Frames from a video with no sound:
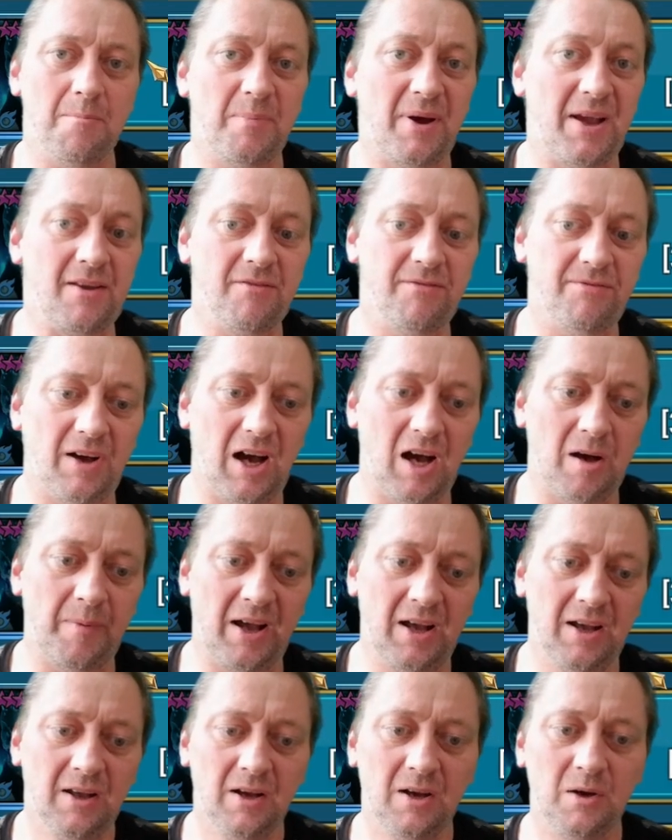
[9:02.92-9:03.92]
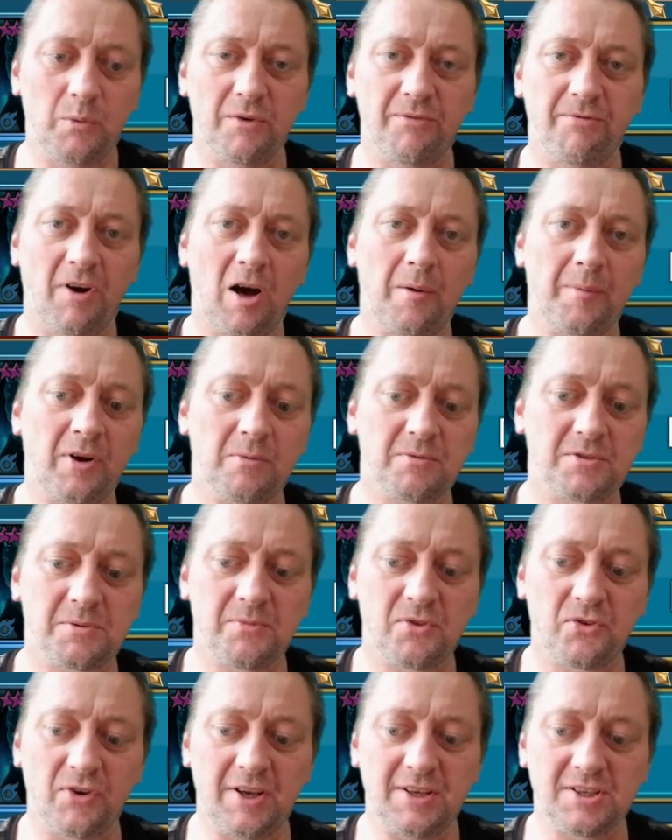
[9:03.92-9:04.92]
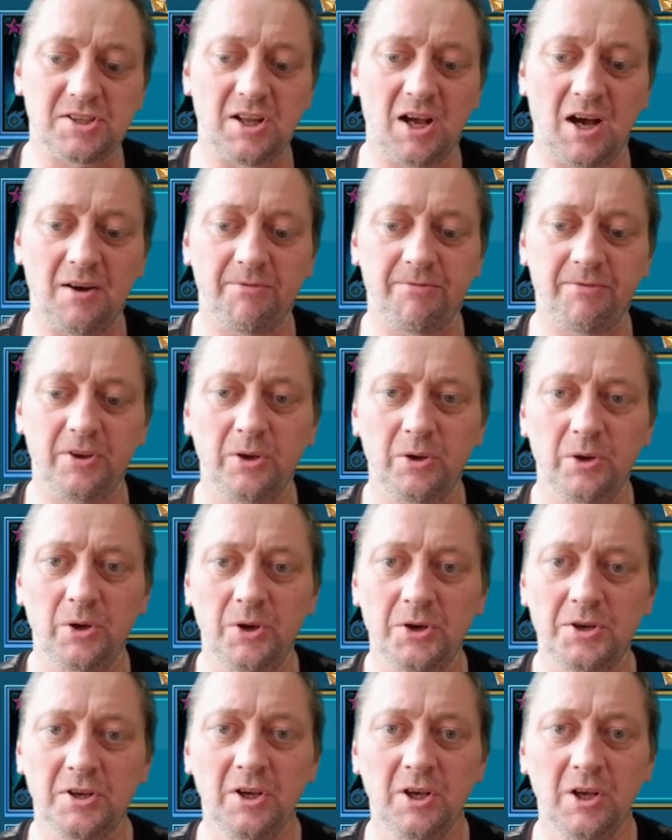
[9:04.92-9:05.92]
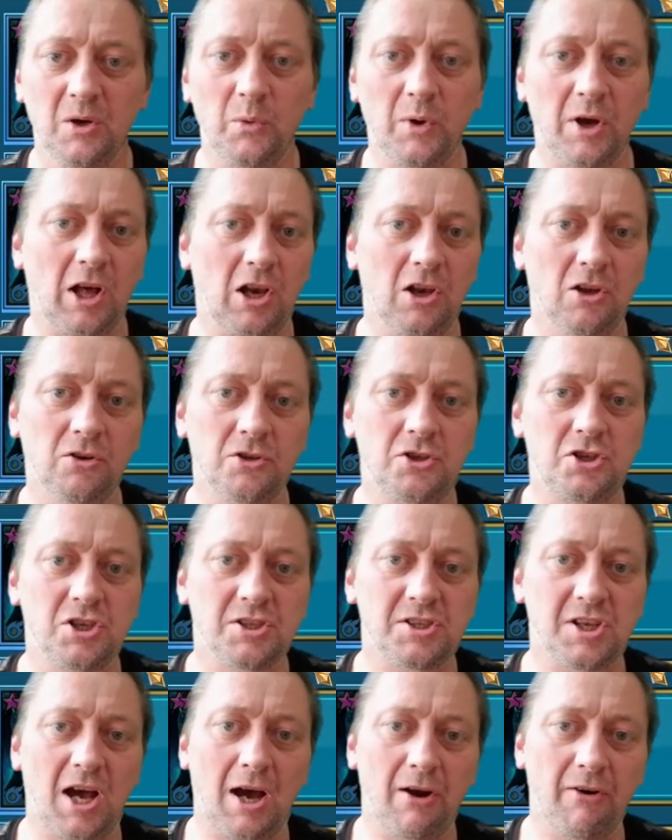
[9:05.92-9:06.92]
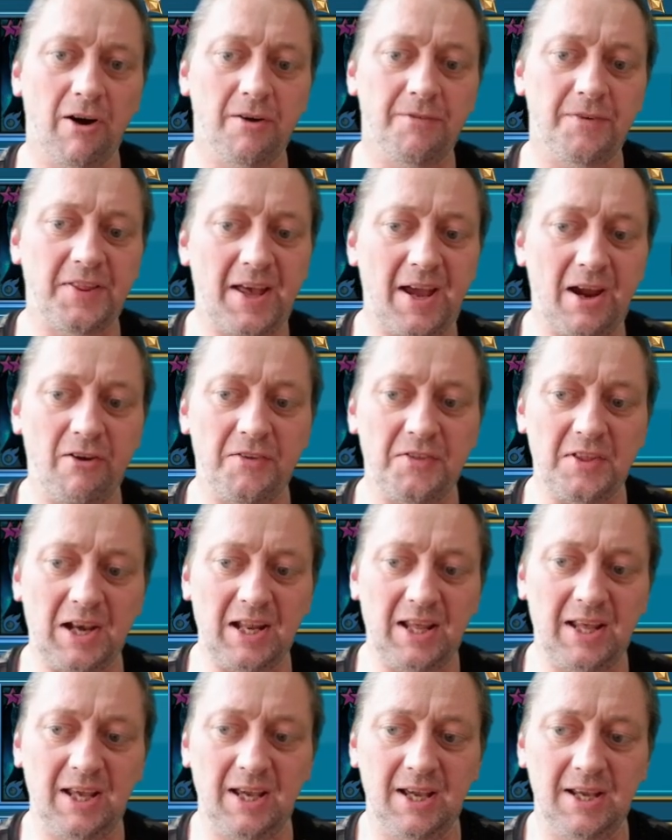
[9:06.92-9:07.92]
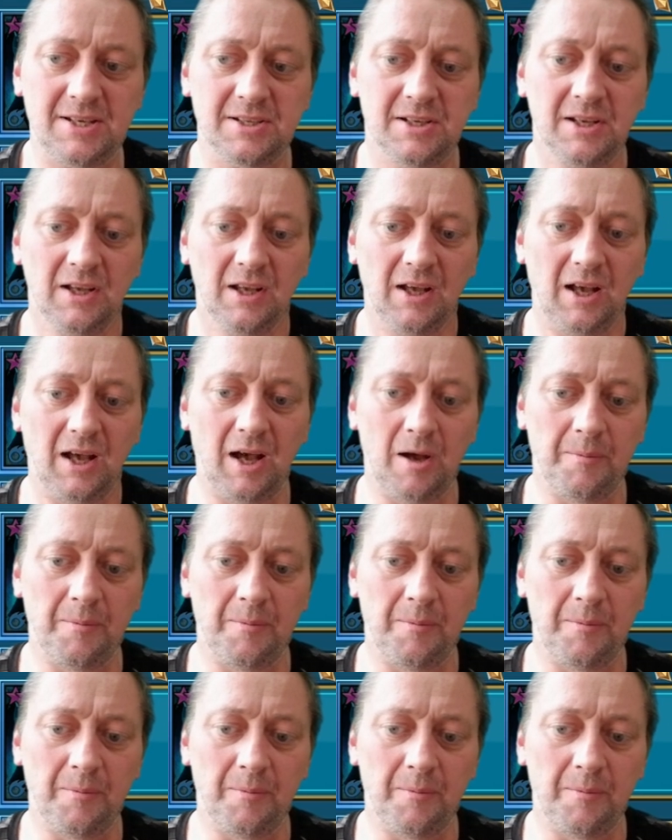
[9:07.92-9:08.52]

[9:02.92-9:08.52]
as the campaign farmer. We're farming up some 3-star food. We got Lord Shazar over there in the lead.